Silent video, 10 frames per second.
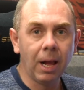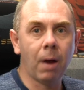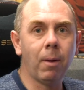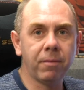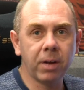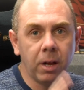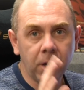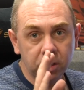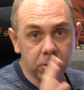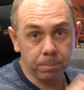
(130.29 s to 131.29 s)
However,
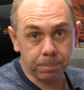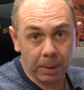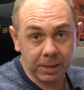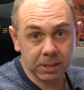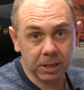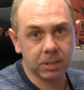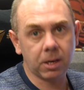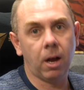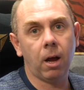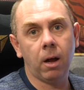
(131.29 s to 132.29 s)
basics
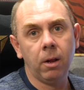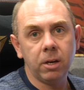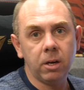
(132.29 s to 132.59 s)
are